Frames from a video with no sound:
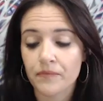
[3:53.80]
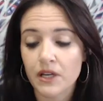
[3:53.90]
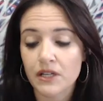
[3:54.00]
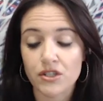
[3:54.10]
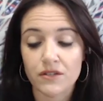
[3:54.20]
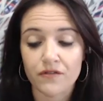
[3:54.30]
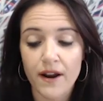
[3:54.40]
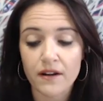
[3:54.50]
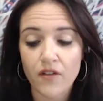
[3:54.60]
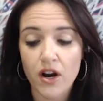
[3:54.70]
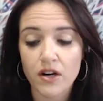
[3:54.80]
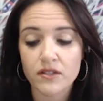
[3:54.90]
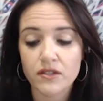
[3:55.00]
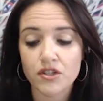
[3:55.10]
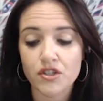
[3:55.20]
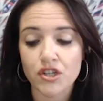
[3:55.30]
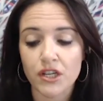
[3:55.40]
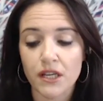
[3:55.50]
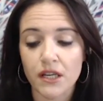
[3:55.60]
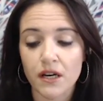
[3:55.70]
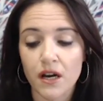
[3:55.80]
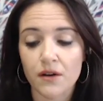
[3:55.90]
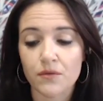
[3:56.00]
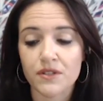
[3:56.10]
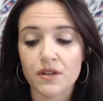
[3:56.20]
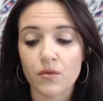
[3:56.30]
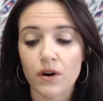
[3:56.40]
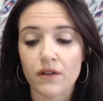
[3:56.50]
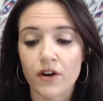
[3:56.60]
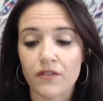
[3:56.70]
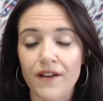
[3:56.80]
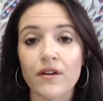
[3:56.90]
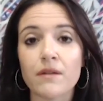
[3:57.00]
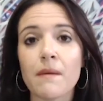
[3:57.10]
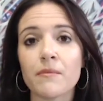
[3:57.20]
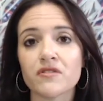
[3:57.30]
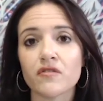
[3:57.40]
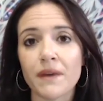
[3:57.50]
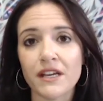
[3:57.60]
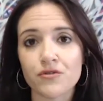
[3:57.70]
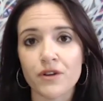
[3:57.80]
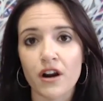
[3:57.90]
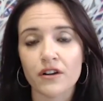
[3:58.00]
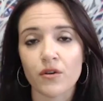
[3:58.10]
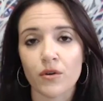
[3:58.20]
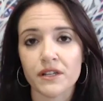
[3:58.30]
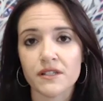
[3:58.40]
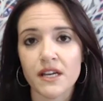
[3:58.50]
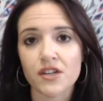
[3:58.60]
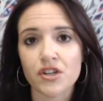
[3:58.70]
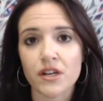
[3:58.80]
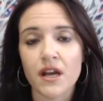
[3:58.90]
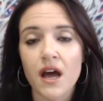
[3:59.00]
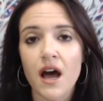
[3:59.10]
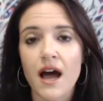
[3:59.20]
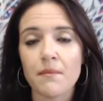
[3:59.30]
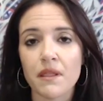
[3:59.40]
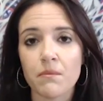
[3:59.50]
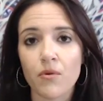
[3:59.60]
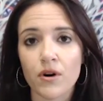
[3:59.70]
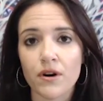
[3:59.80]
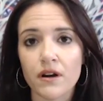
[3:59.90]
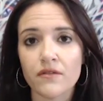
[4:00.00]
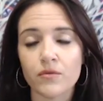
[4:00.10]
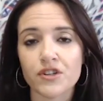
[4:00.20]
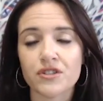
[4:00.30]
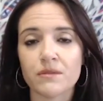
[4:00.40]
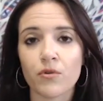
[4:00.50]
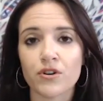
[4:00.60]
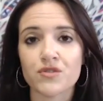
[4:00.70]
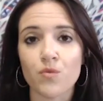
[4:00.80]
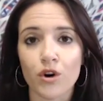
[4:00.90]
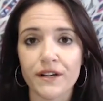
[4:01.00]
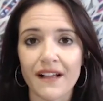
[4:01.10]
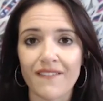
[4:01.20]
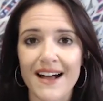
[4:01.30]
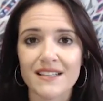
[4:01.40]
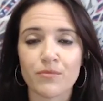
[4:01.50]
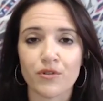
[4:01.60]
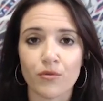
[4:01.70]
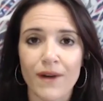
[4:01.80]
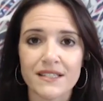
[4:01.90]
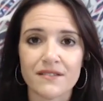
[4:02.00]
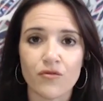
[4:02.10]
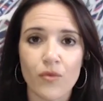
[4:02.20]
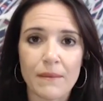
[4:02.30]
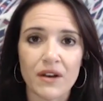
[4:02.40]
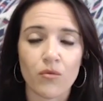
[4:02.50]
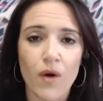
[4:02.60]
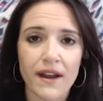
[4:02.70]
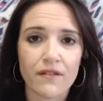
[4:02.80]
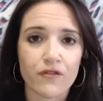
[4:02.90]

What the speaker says: she's a friend of ours. She was one of our founding members of Matriarch, the organization I'm on the board of, which supports working class progressive women running for